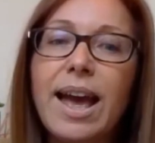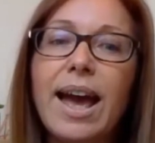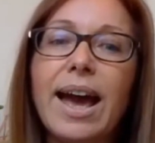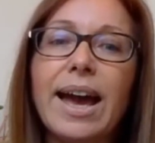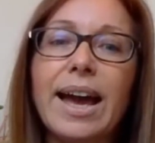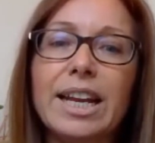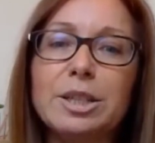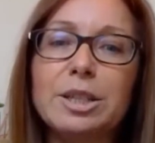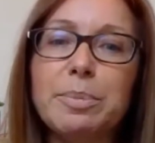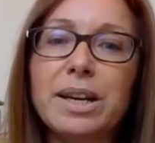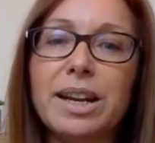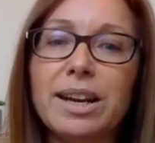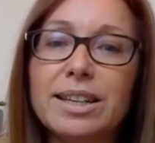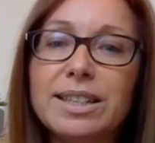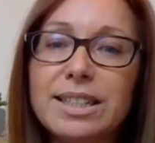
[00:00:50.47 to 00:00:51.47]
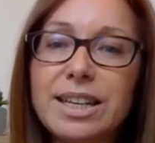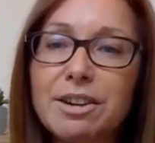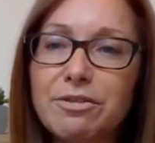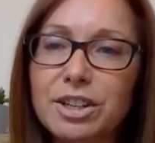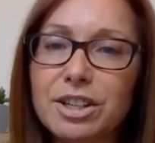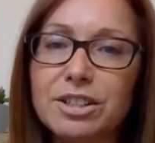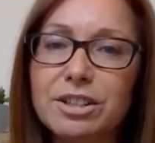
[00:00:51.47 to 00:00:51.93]
and Pernille
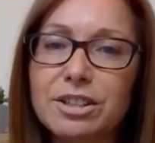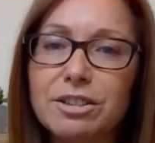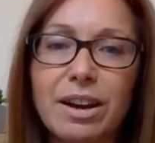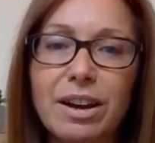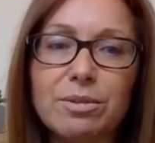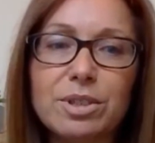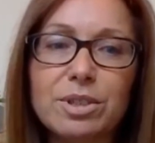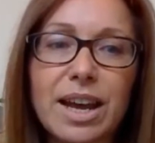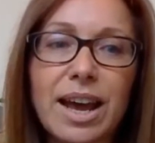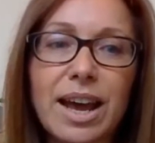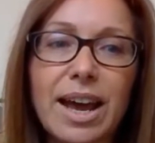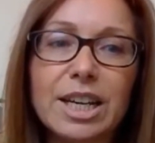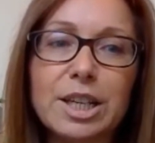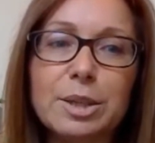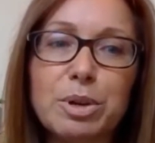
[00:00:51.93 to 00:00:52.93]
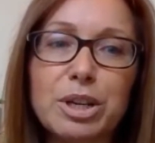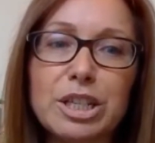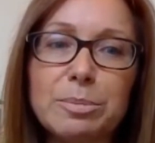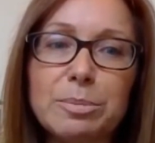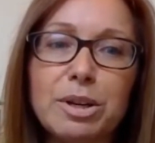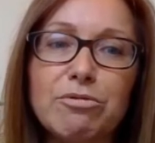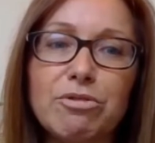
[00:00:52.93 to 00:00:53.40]
Stafford, the founder and
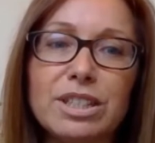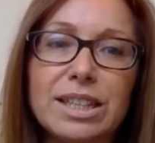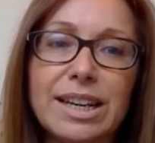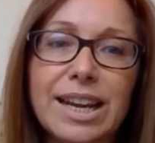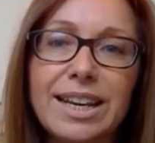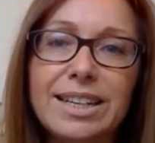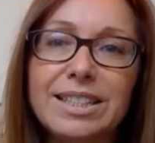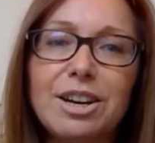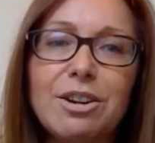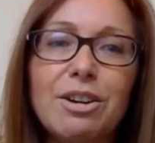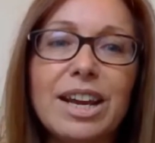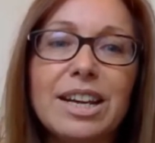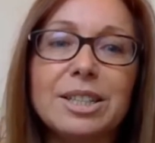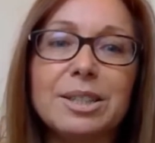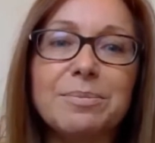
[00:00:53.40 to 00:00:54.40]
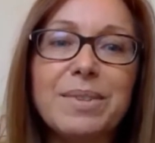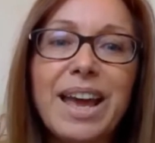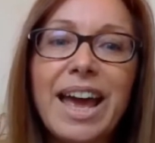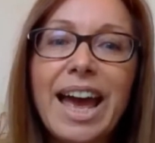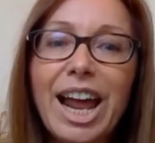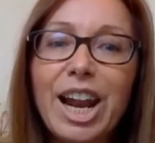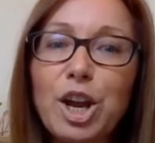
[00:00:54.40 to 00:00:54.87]
principal of Resonate Interiors.
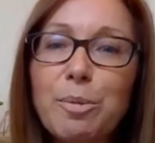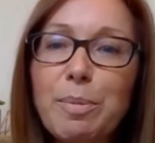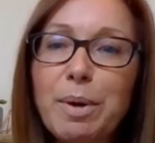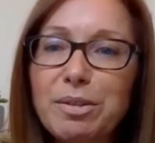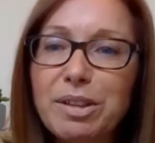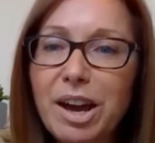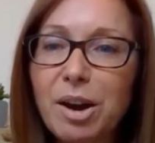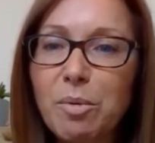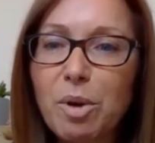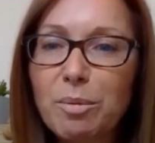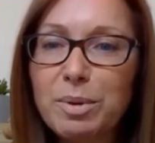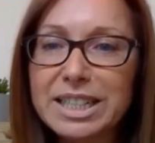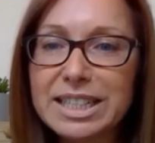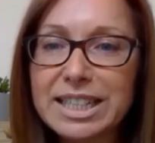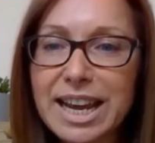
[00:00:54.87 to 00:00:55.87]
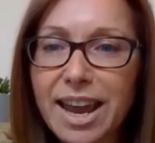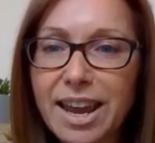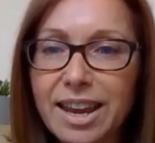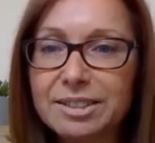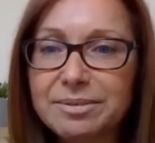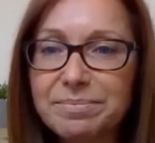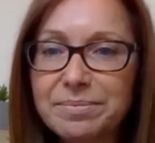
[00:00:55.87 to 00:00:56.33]
Hello both, how are we today?